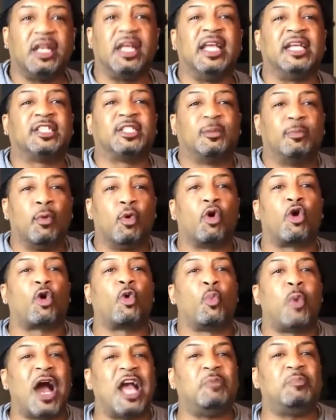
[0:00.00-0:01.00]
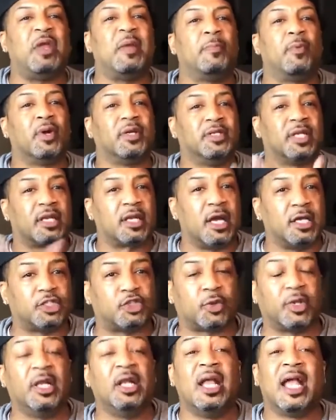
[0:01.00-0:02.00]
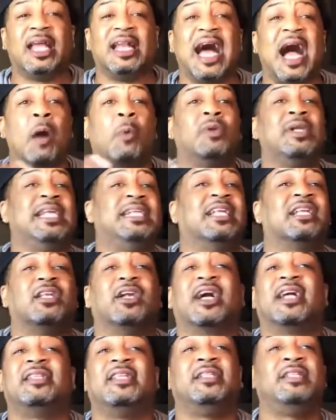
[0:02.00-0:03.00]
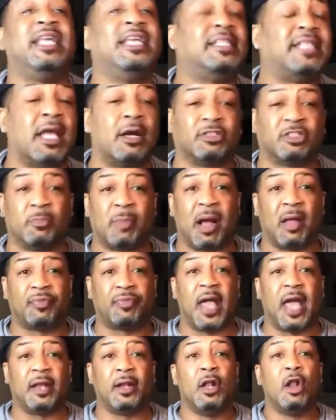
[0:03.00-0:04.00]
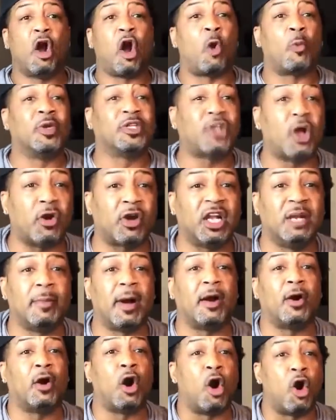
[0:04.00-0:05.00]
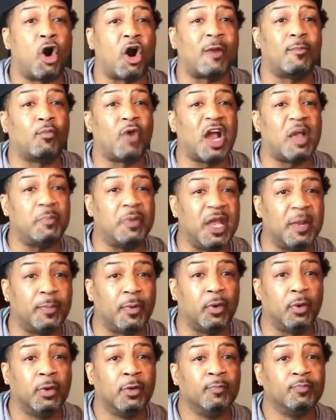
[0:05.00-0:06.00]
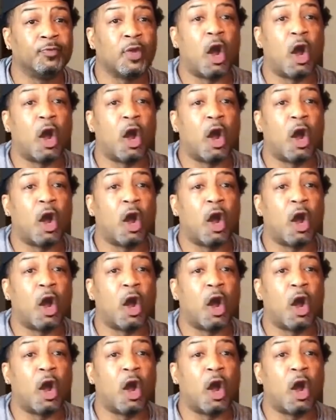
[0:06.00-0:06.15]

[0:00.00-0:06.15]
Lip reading: it's more white people in the country, and I would need to look at the details about that. Are we talking about armed white people?